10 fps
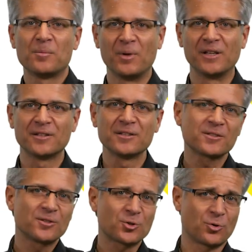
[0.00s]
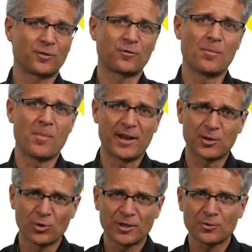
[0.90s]
METIS, short for
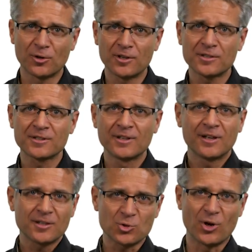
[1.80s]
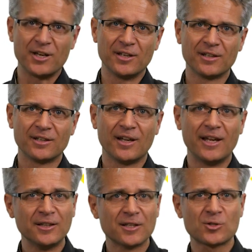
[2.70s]
Microelectronics, Training,
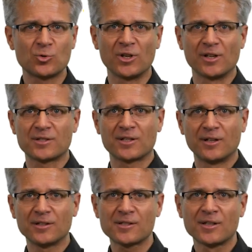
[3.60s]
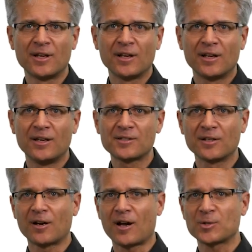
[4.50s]
Industry and Skills, is
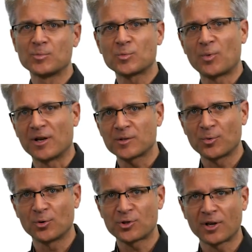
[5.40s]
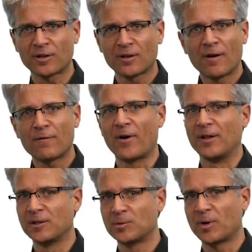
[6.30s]
an Erasmus Plus project
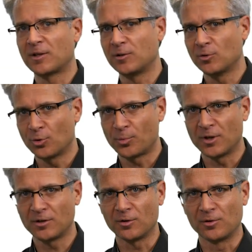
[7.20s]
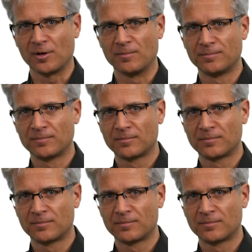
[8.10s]
funded by the European Union.